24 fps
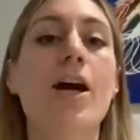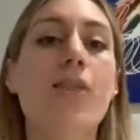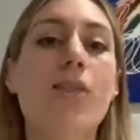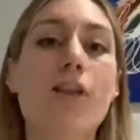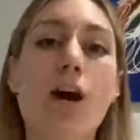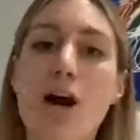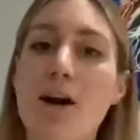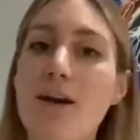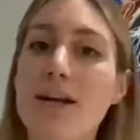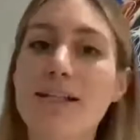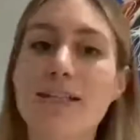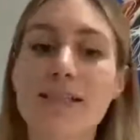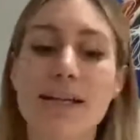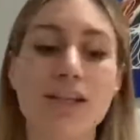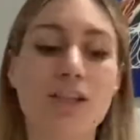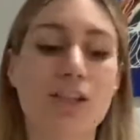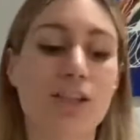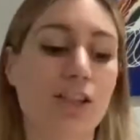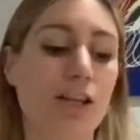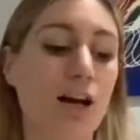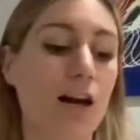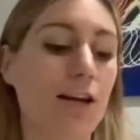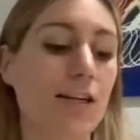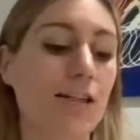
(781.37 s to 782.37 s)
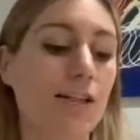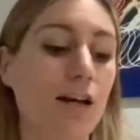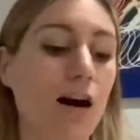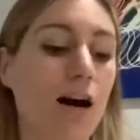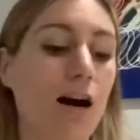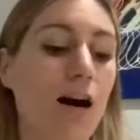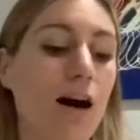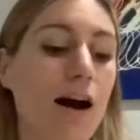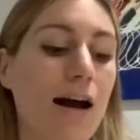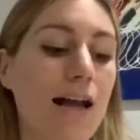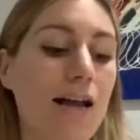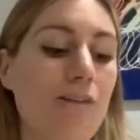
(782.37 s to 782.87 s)
The only danger signs
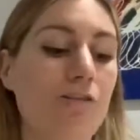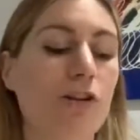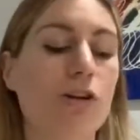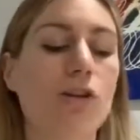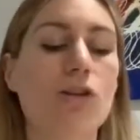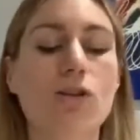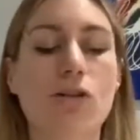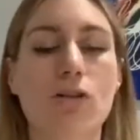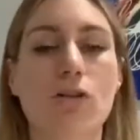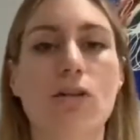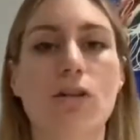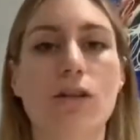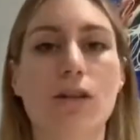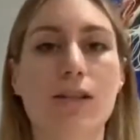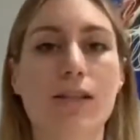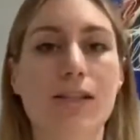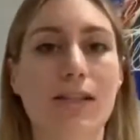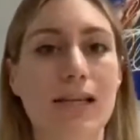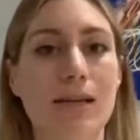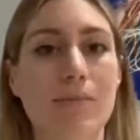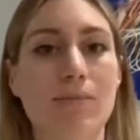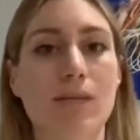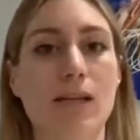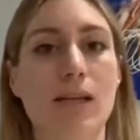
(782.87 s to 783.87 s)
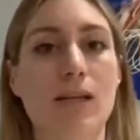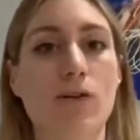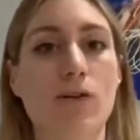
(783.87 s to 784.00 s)
are if a dog sleeps in